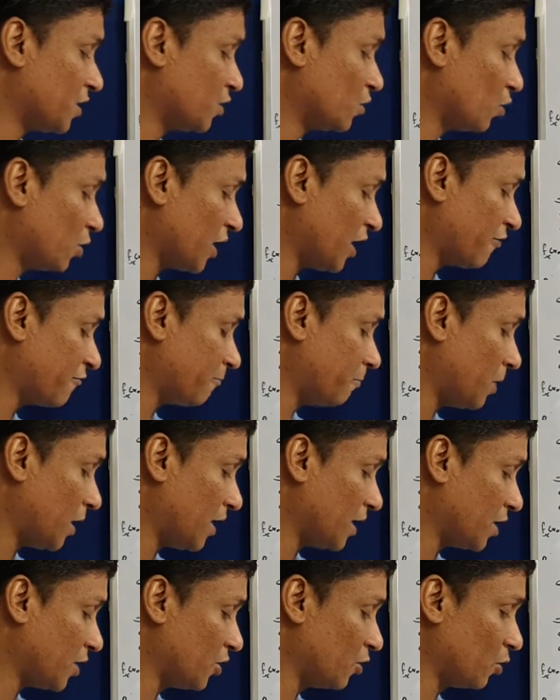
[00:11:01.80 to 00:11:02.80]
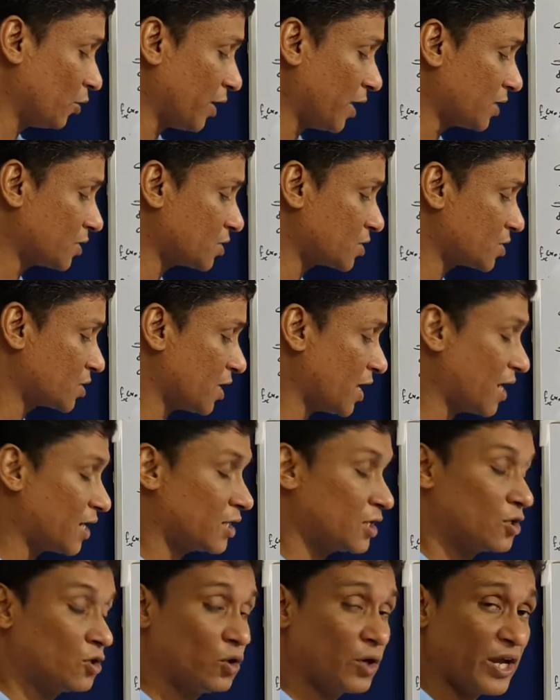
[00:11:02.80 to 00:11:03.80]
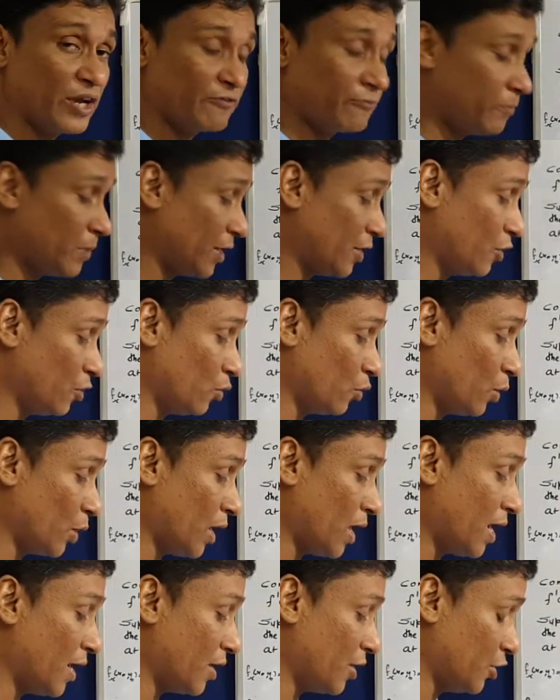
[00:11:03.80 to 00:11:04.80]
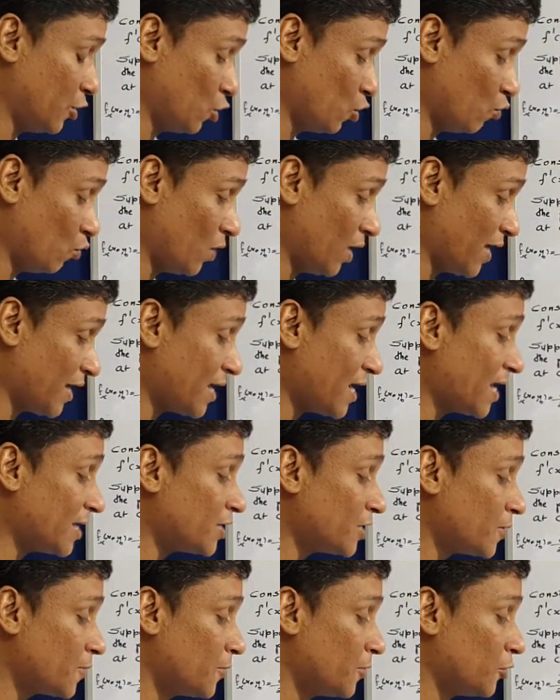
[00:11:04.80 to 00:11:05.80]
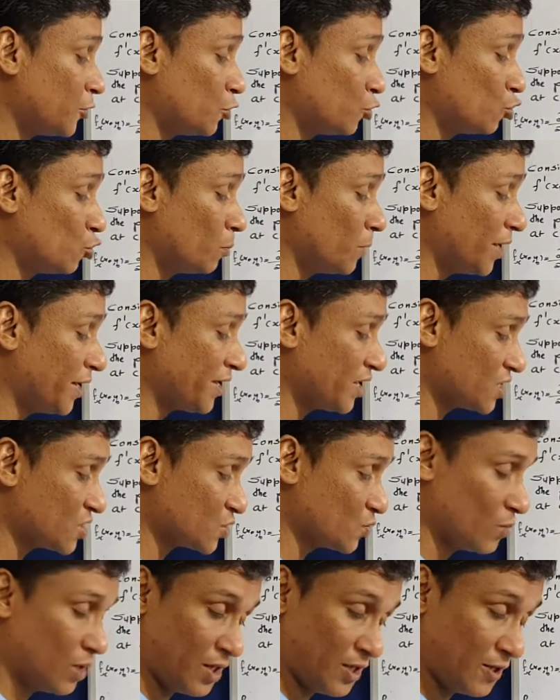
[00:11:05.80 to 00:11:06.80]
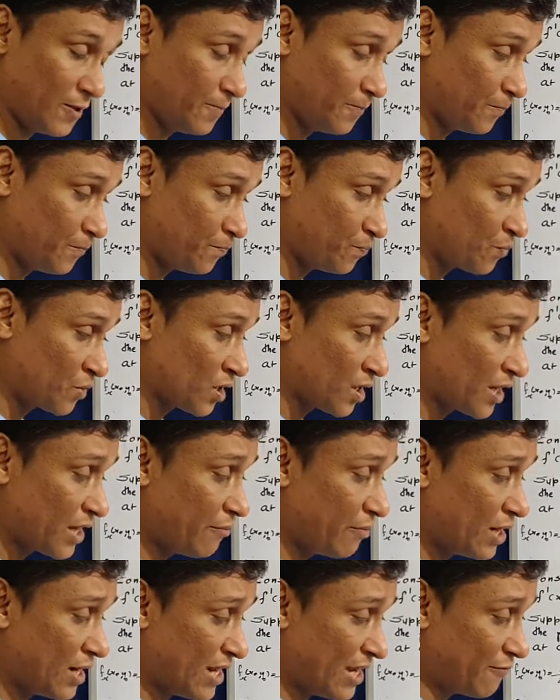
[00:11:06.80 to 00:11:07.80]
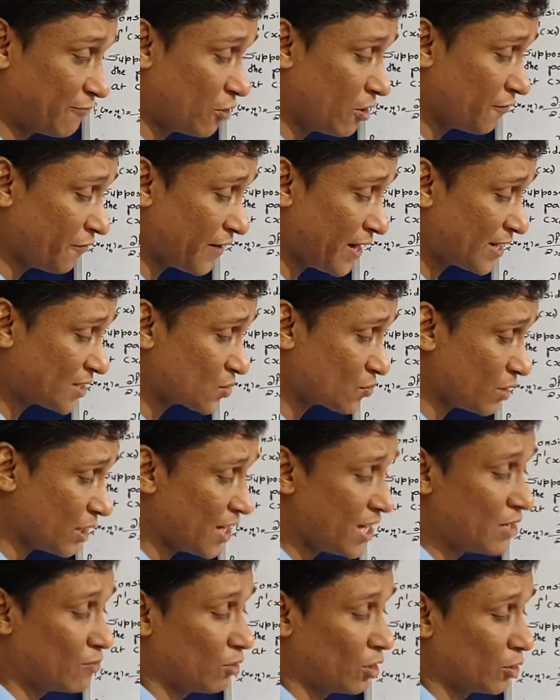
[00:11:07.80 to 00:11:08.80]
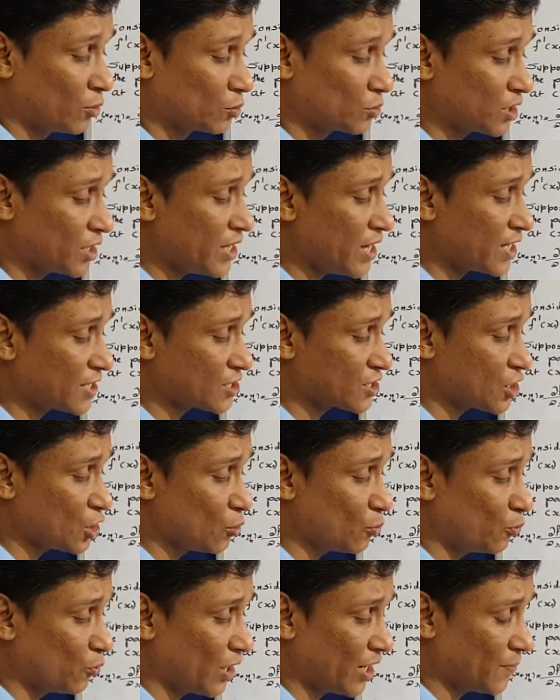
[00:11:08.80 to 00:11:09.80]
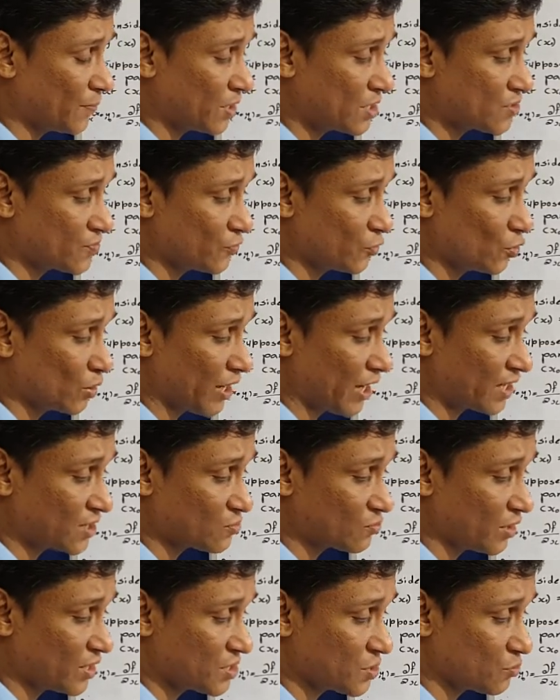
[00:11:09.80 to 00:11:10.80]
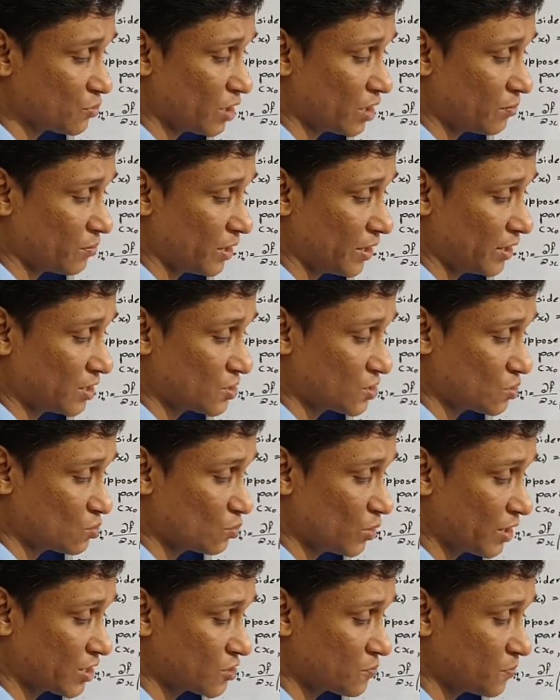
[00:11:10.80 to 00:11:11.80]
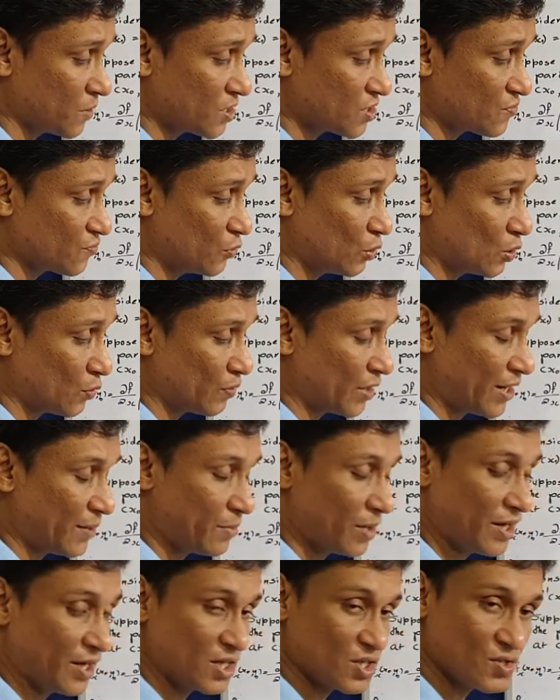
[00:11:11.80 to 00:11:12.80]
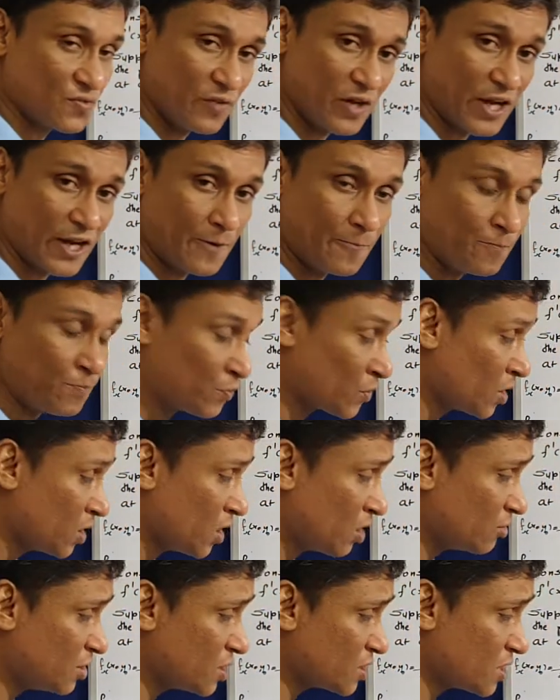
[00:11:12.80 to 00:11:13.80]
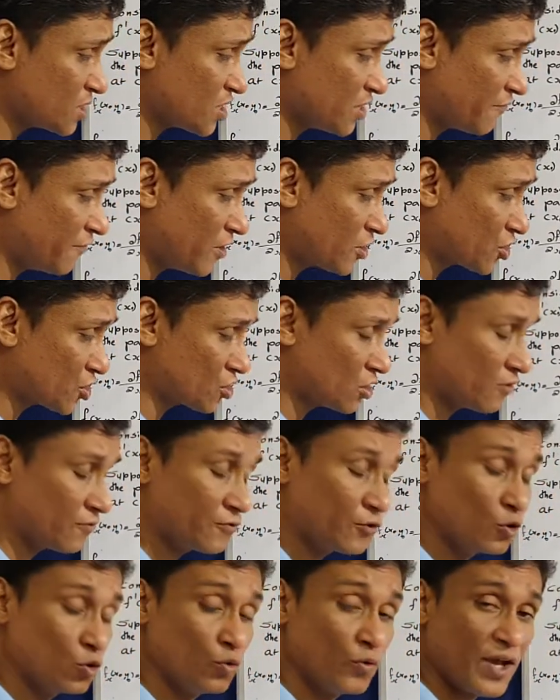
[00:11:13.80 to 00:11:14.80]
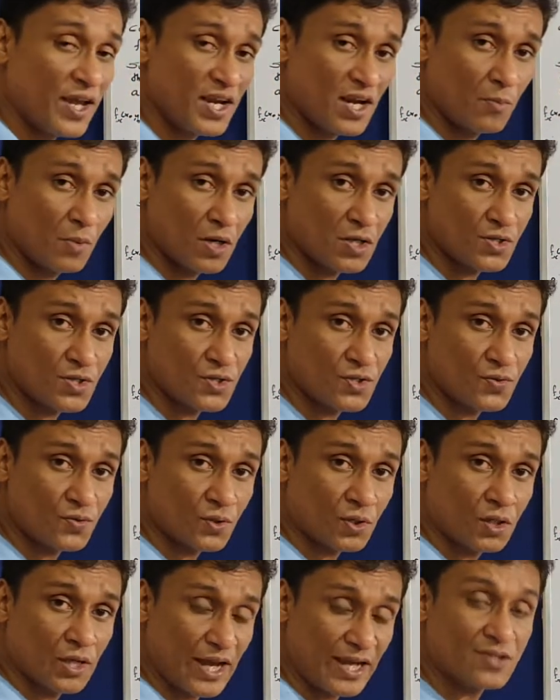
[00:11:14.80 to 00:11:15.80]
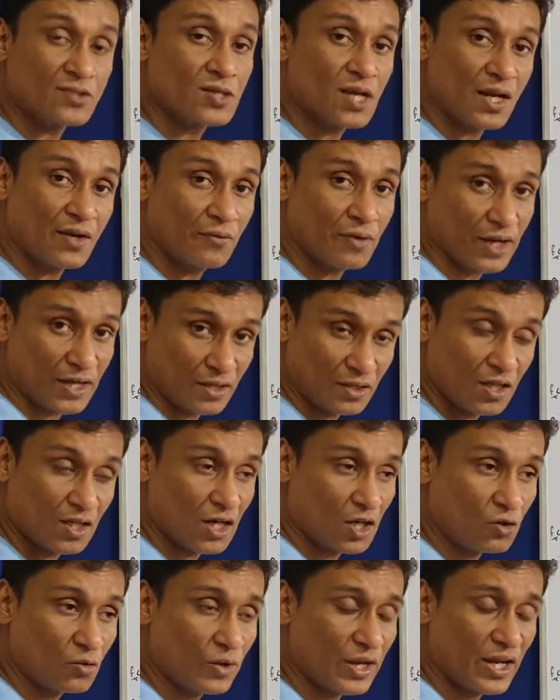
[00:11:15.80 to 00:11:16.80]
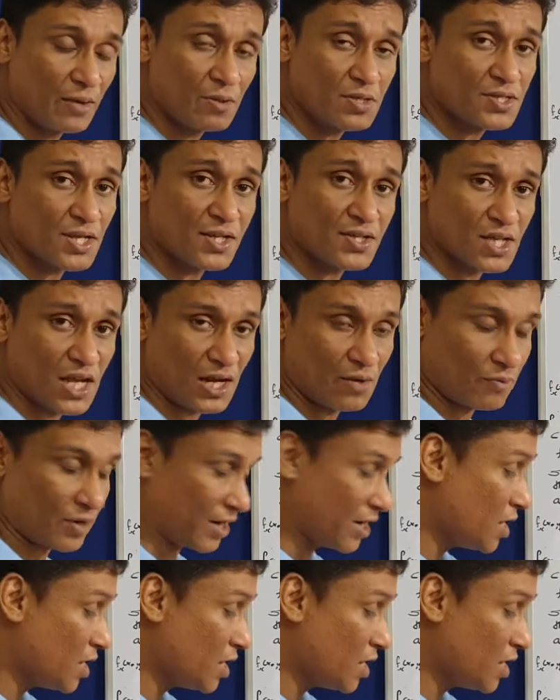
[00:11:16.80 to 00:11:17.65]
dou f by dou x and dou f by dou y at 2 minus 1 given f of xy equal to 3x cubed y plus 4xy square minus 2x plus 4y minus 5. Now this is a function of two variables, x and y. There are two variables, x and y.